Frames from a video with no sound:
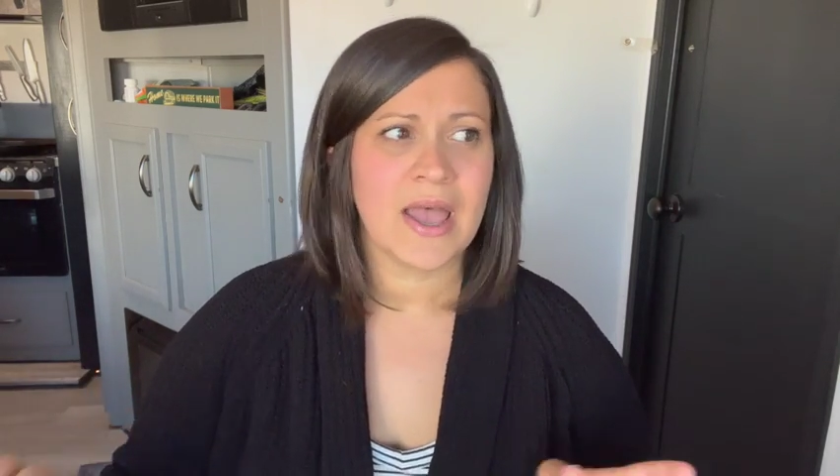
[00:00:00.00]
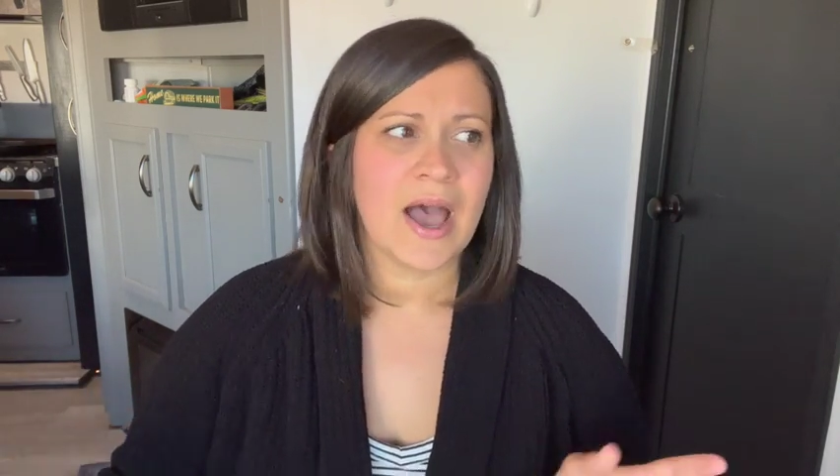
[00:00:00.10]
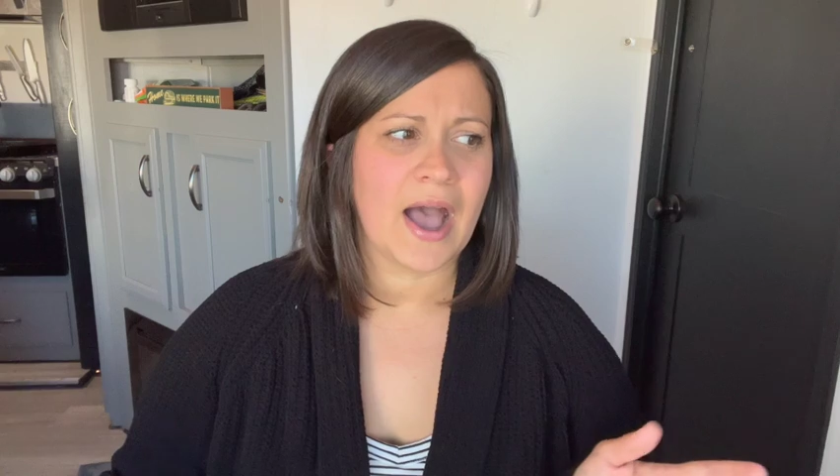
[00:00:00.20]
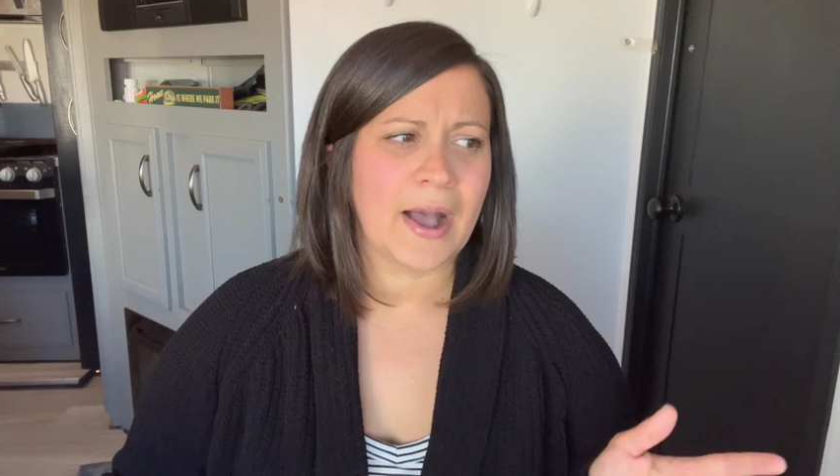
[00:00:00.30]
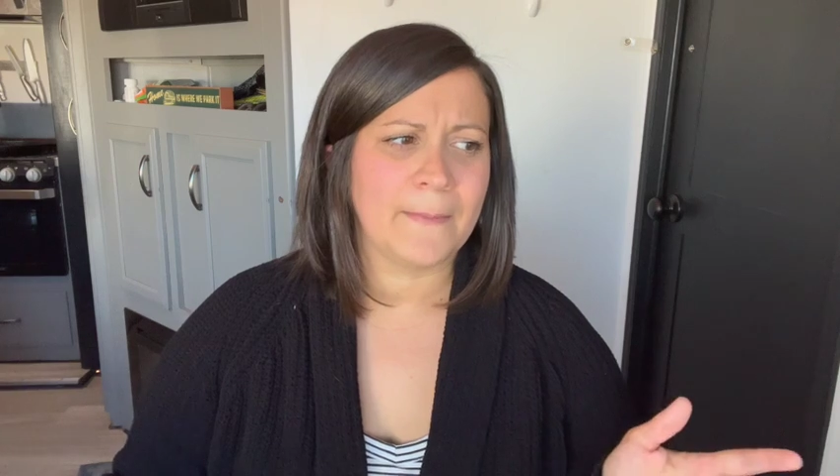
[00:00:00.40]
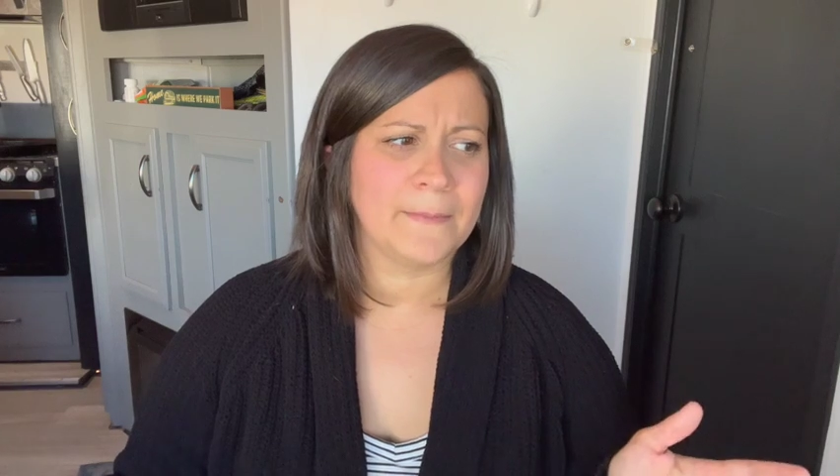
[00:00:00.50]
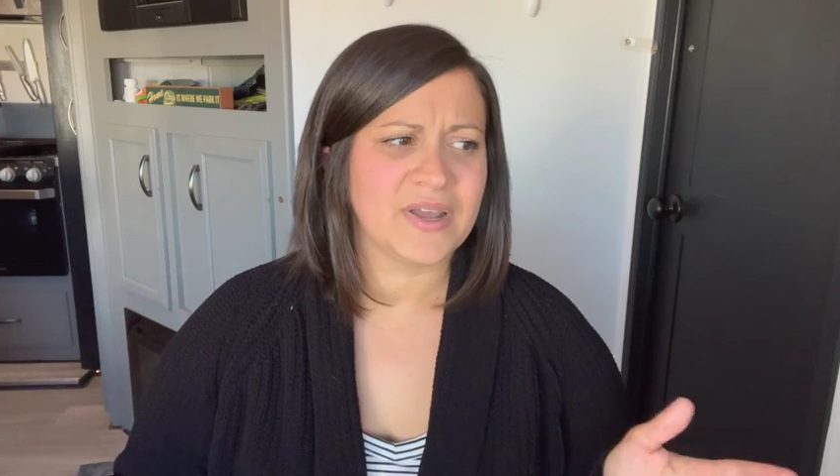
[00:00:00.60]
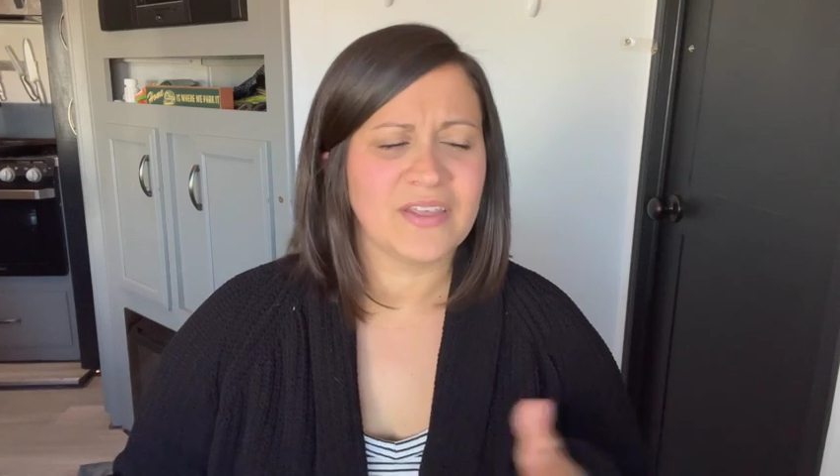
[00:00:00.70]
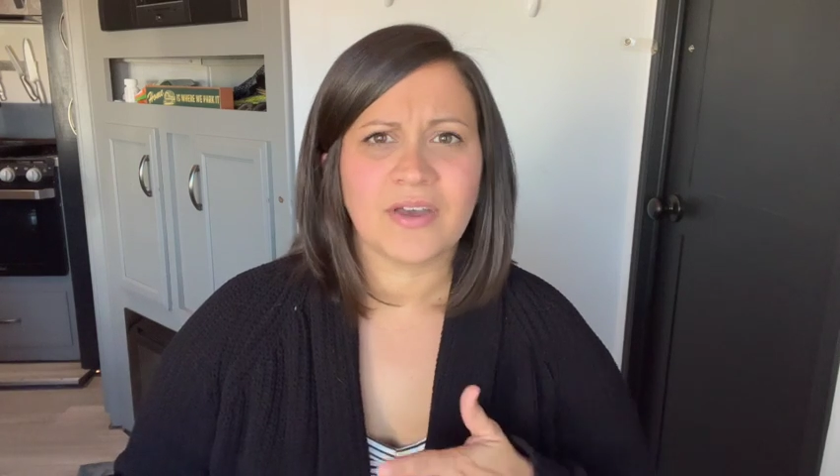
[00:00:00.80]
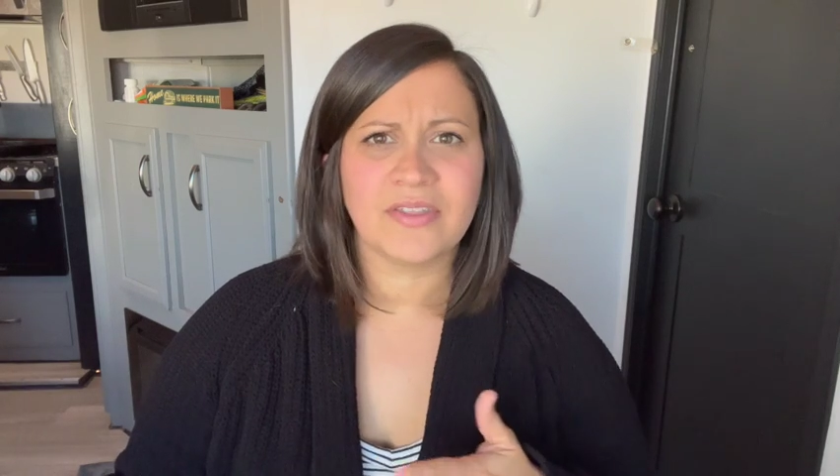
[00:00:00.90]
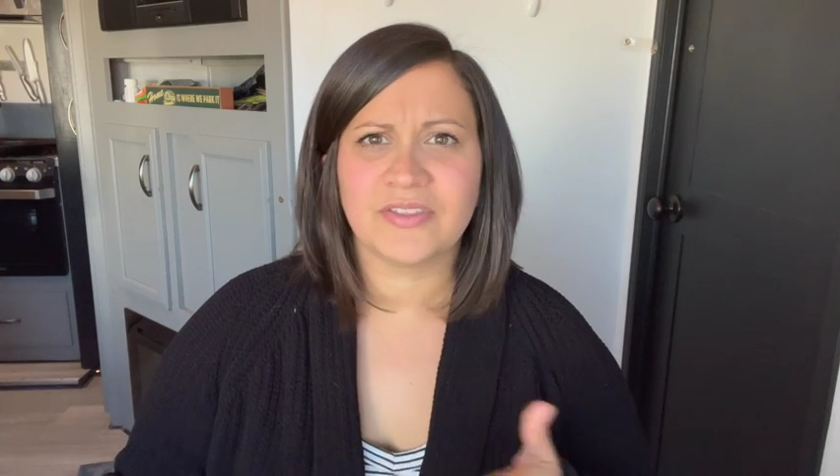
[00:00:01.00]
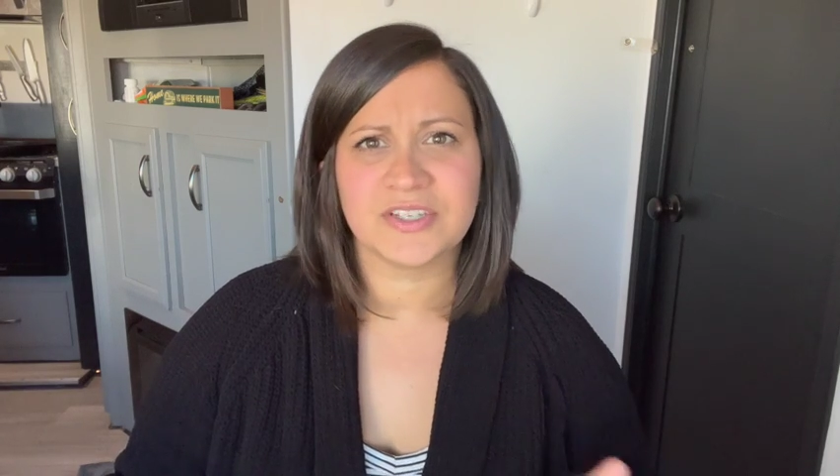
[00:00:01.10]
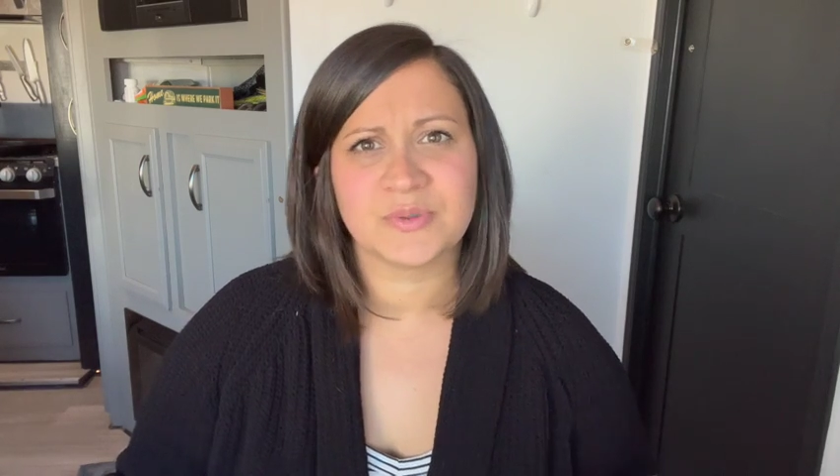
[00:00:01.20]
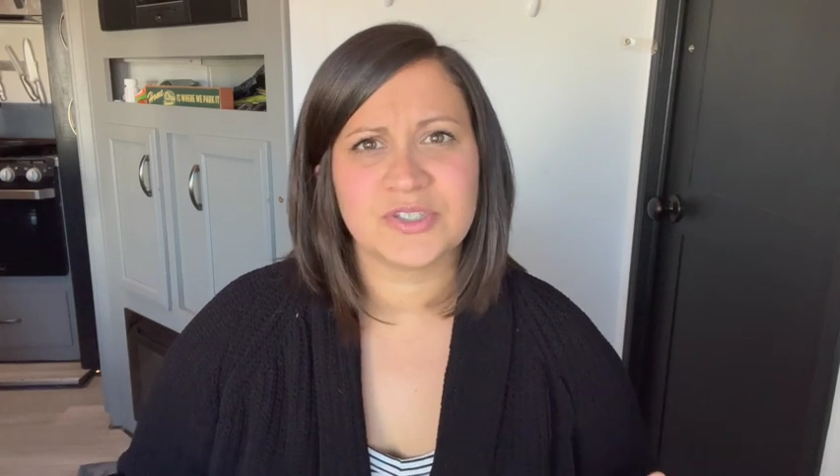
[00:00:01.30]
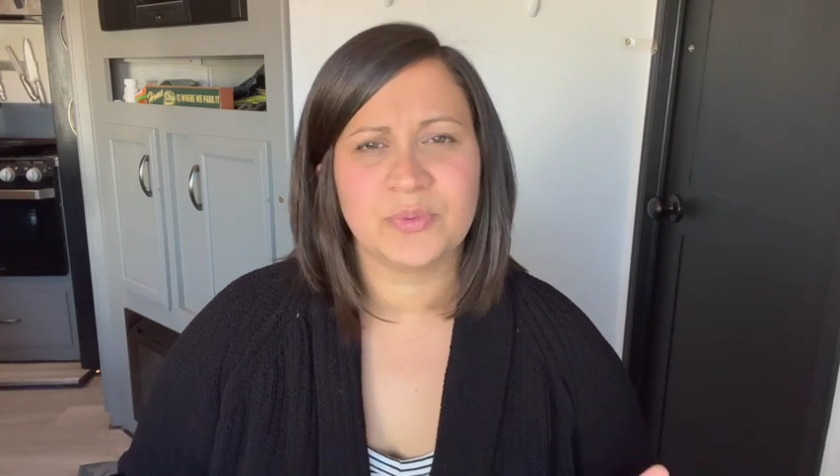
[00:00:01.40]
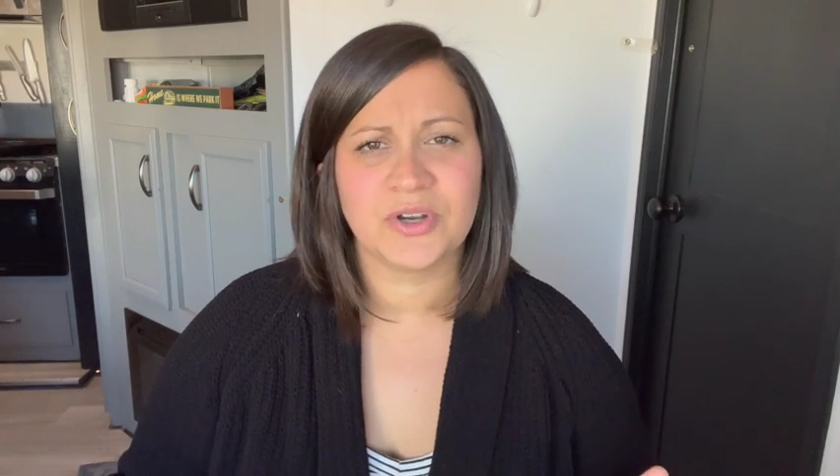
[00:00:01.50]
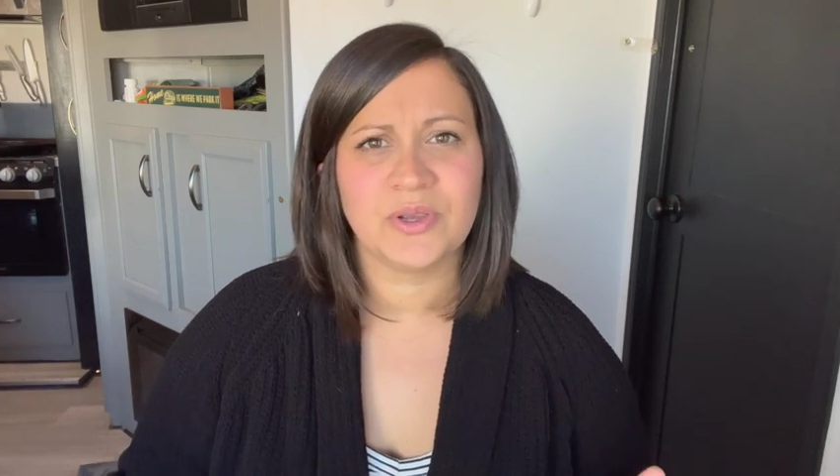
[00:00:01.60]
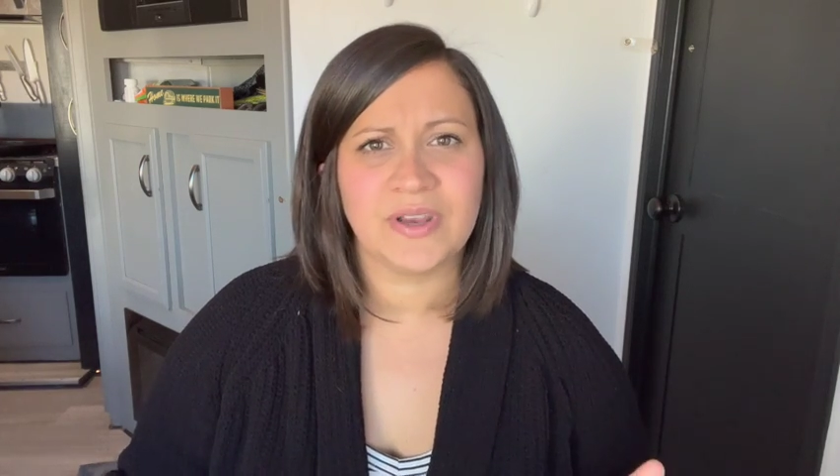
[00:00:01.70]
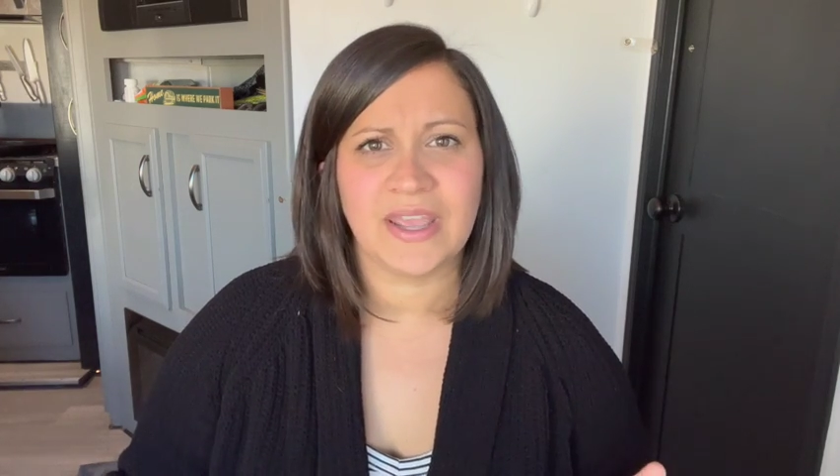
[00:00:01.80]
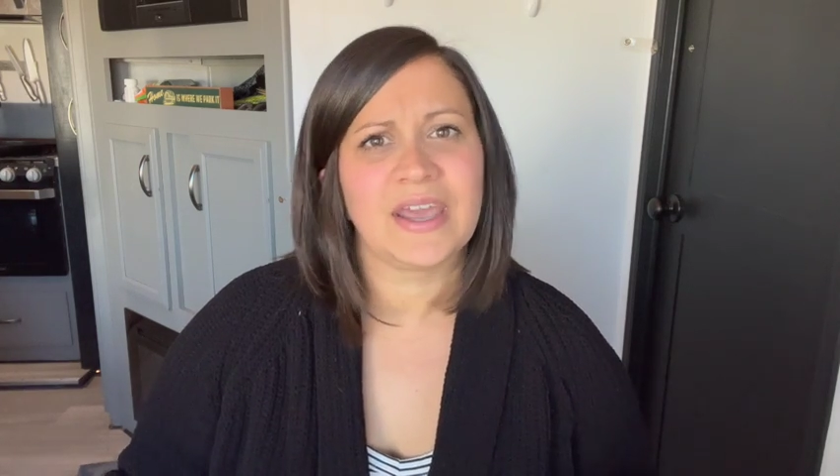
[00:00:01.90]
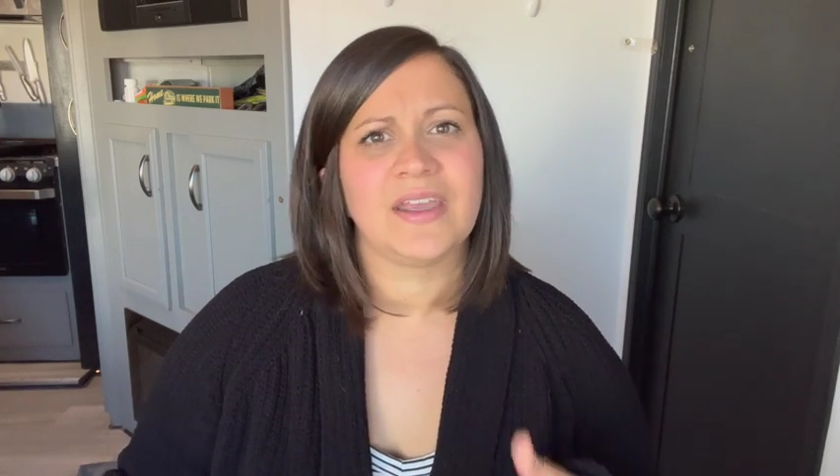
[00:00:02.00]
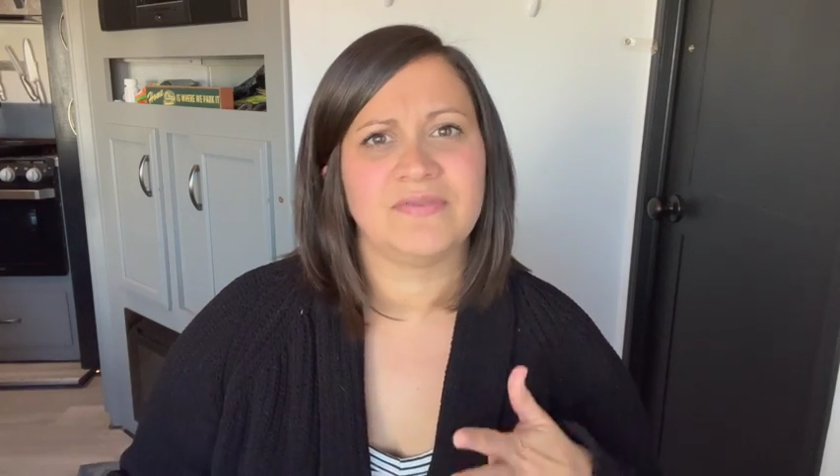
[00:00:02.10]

Um, but I thought that this was super unique and I have